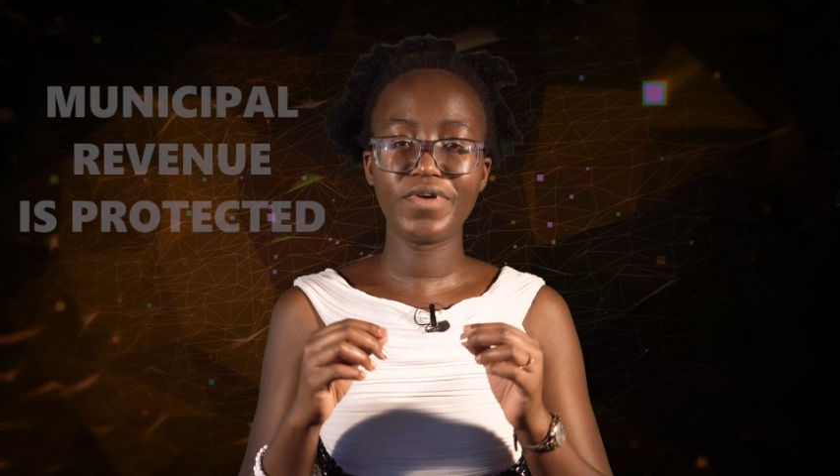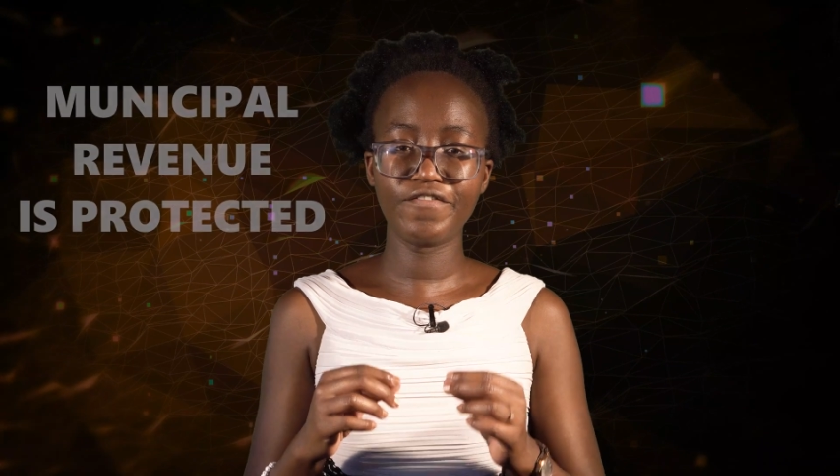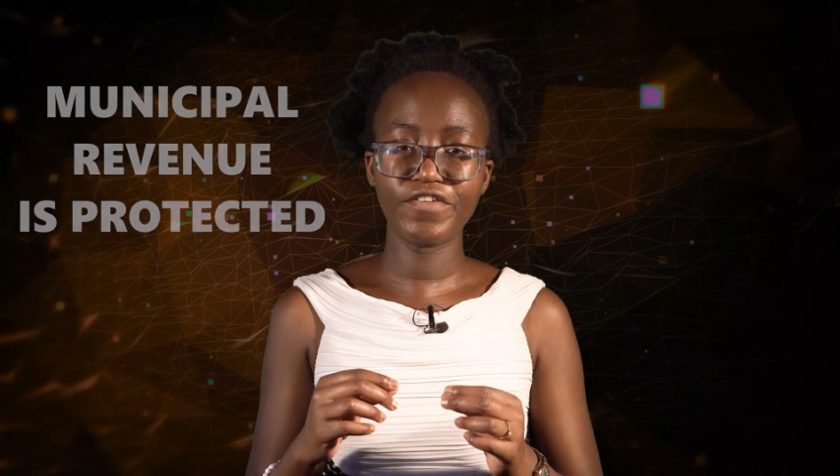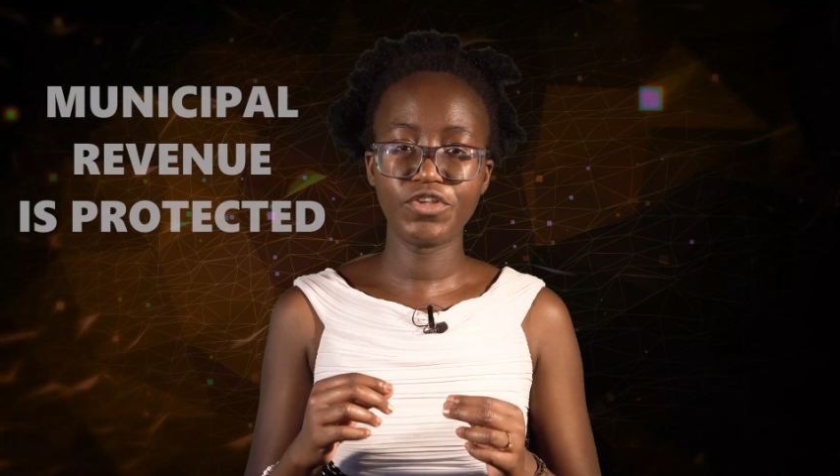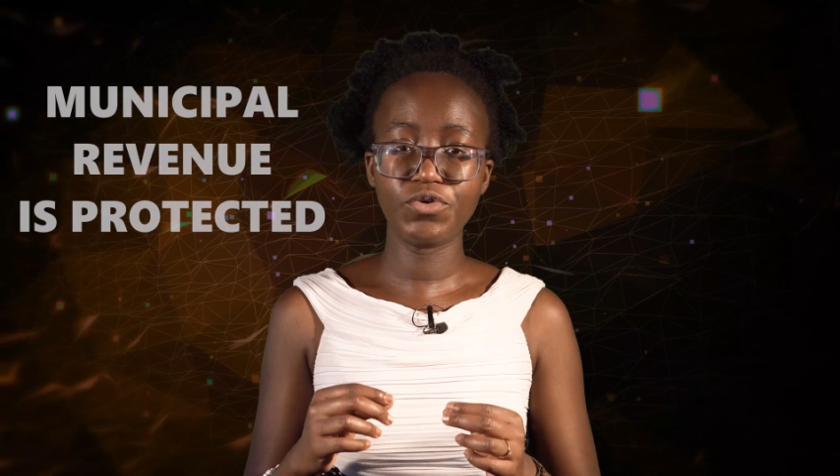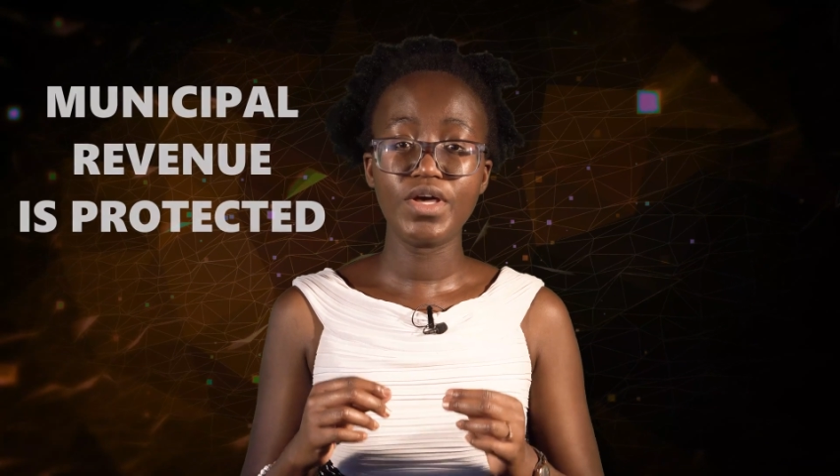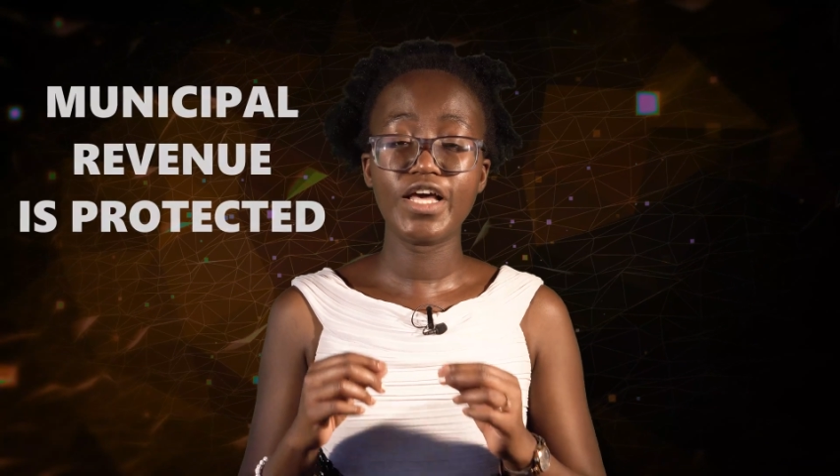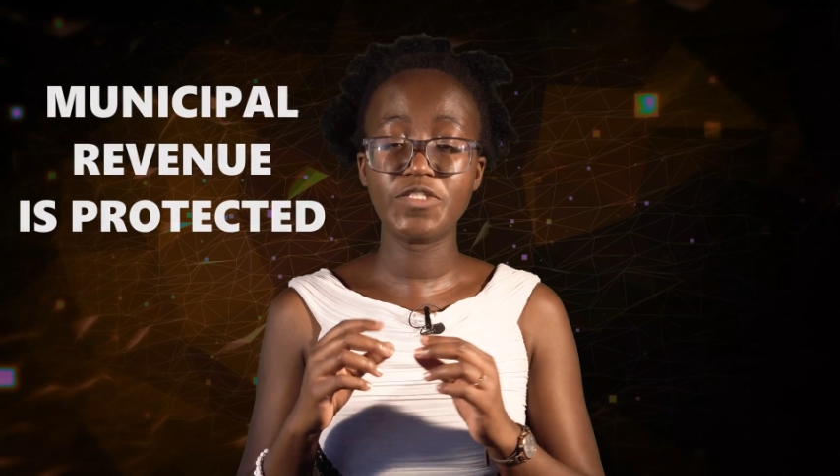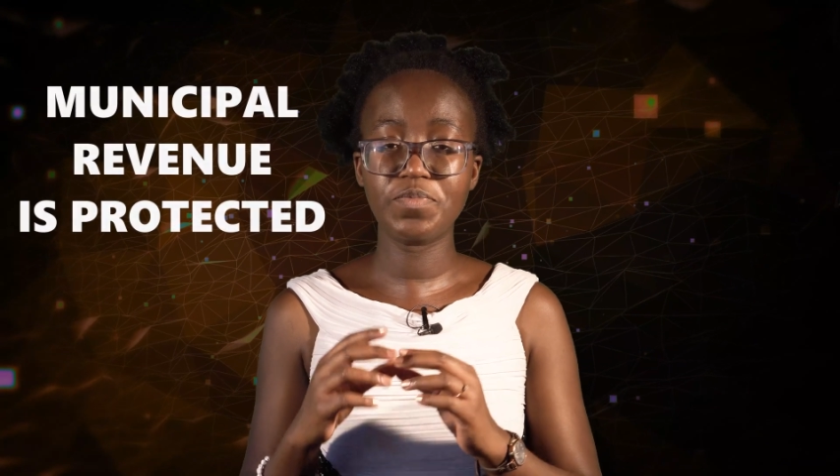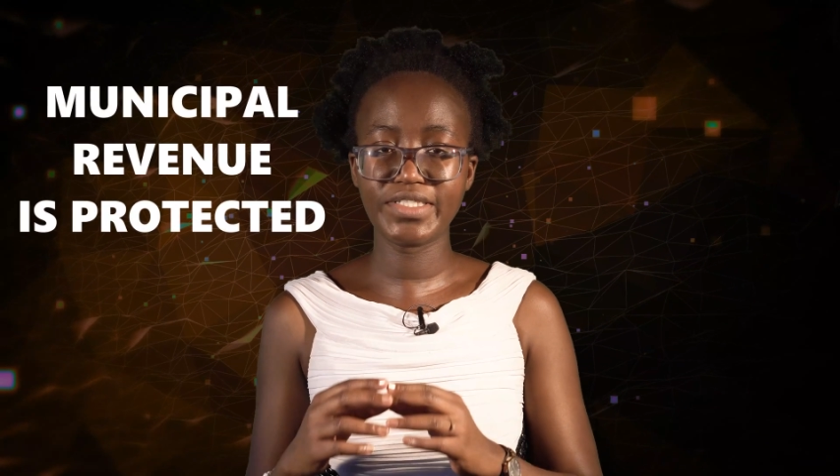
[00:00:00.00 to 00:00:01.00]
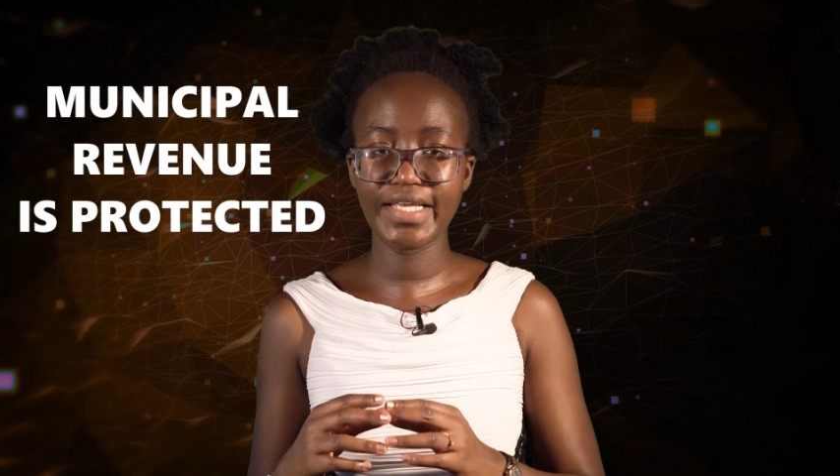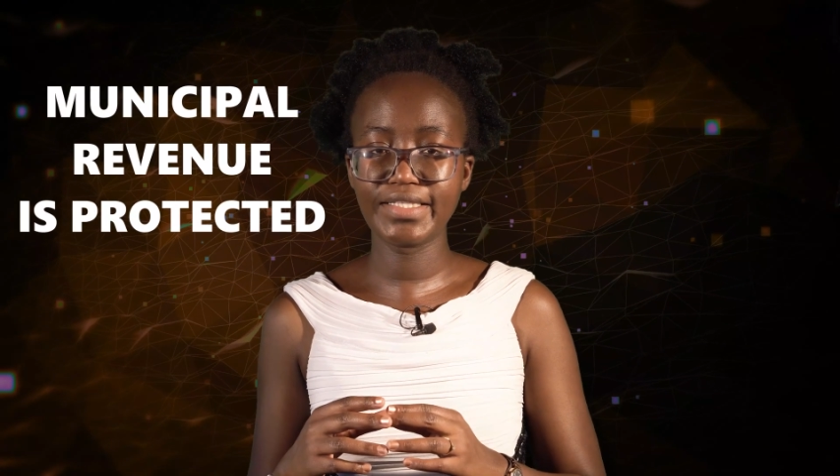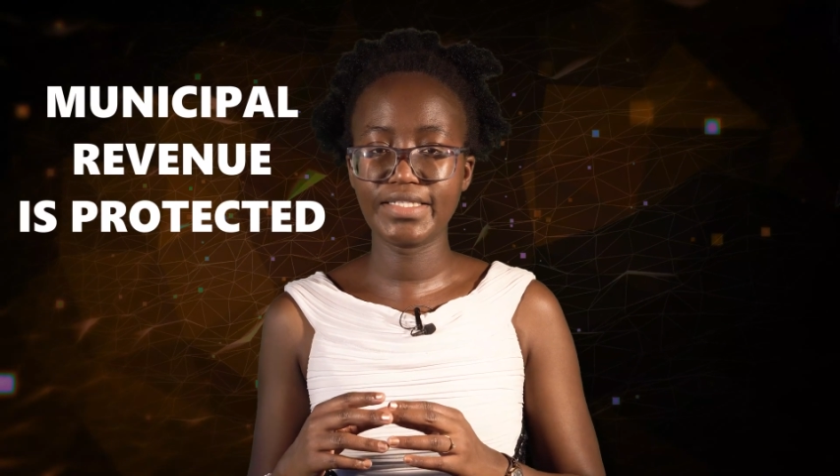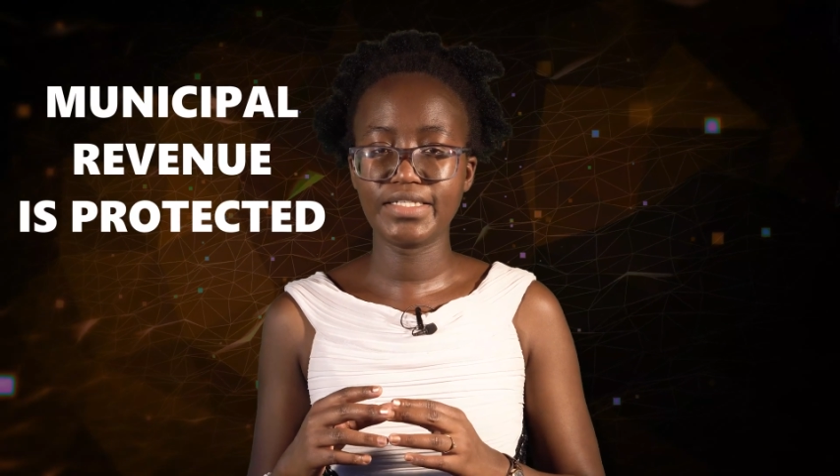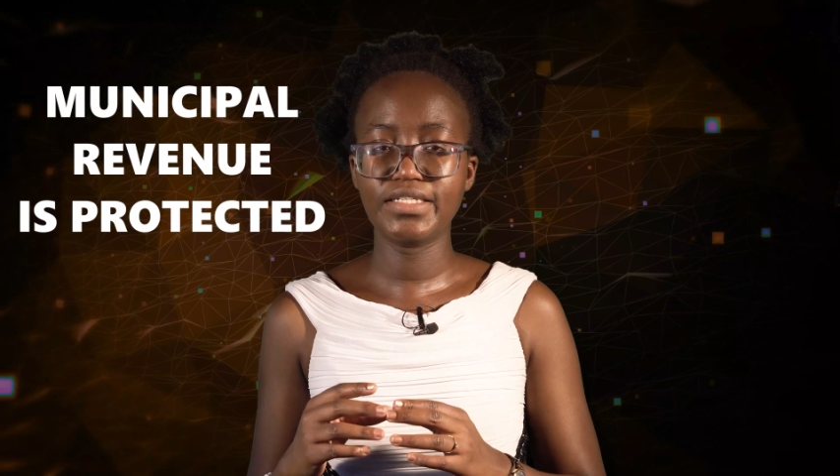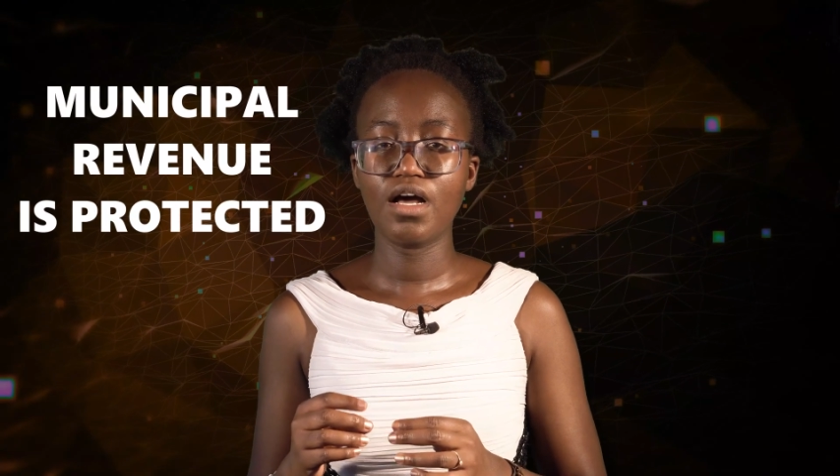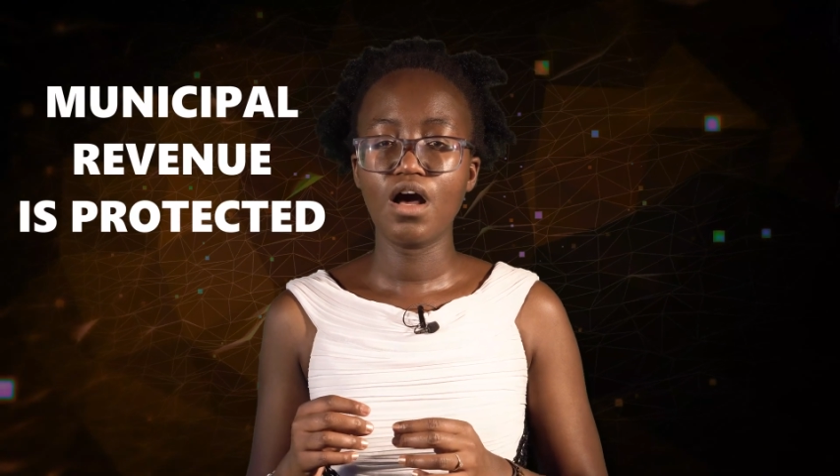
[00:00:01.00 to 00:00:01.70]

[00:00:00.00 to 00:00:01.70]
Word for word: revenue is protected,